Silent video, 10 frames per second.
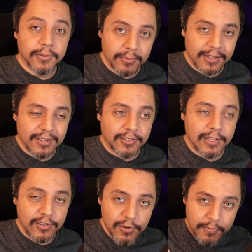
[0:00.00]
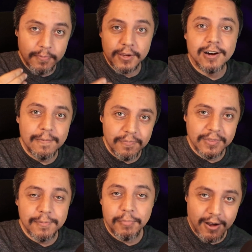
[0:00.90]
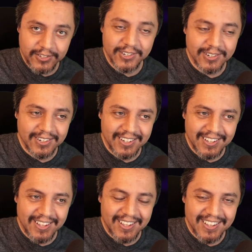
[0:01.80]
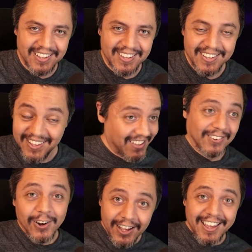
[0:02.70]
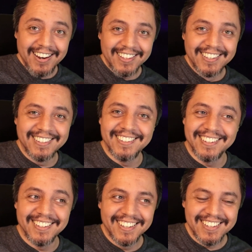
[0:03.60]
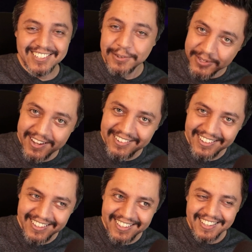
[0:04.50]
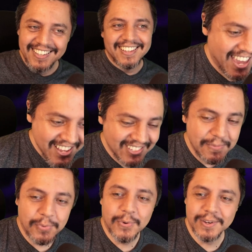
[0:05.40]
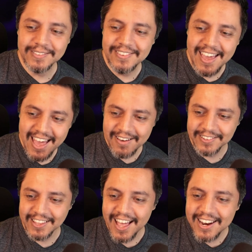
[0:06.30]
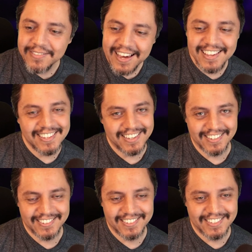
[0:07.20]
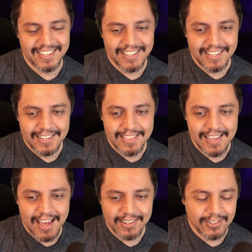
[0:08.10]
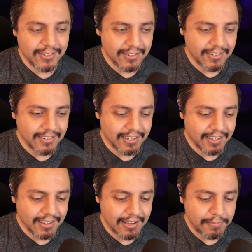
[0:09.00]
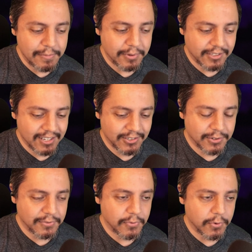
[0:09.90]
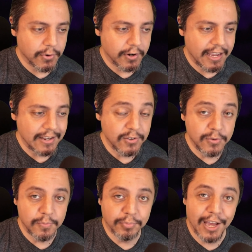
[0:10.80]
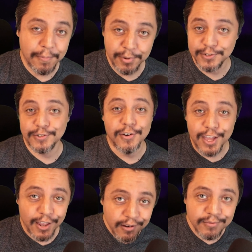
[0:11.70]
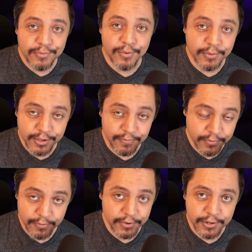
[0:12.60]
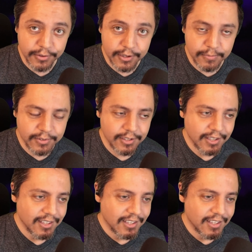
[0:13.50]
you. So then you become an imposter. What? You see what I'm saying? Case in point, you have a lot of ideas that could be potential for a new blockbuster hit for video games.